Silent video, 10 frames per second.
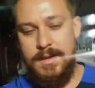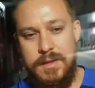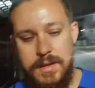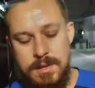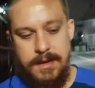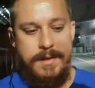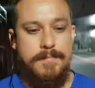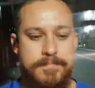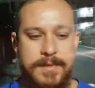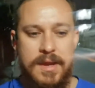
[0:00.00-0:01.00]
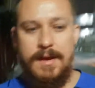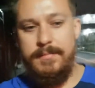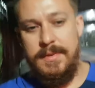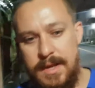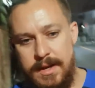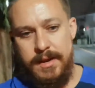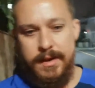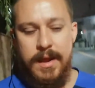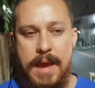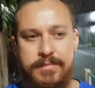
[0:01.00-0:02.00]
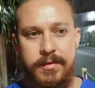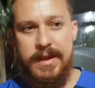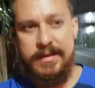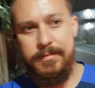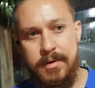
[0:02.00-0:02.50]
Now, I'm not the absolute expert,